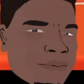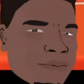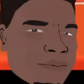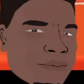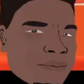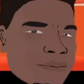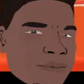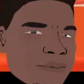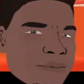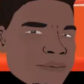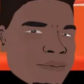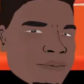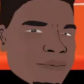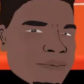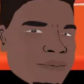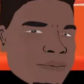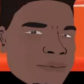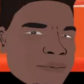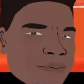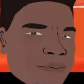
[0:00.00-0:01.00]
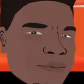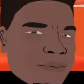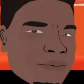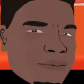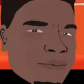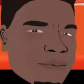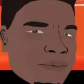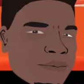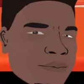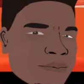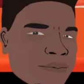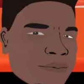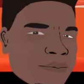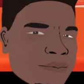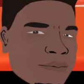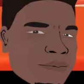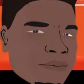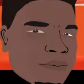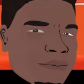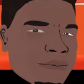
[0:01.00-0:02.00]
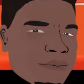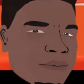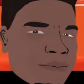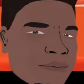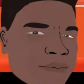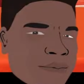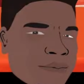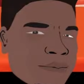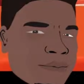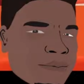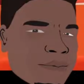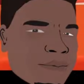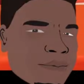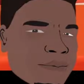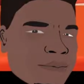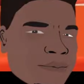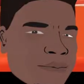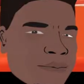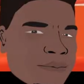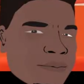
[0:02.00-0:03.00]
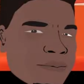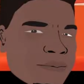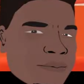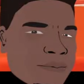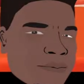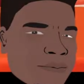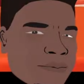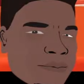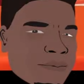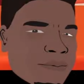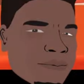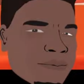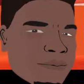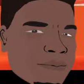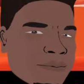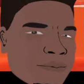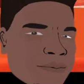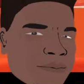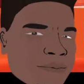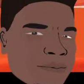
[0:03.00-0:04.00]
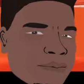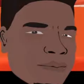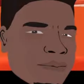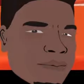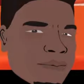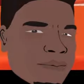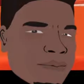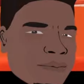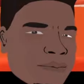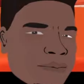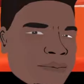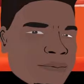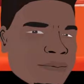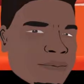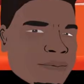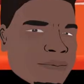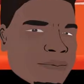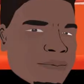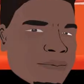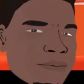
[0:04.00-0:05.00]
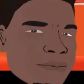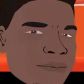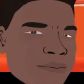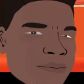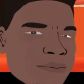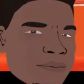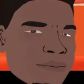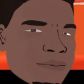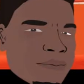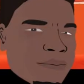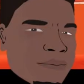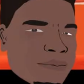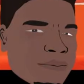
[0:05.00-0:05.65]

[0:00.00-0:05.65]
(not speaking)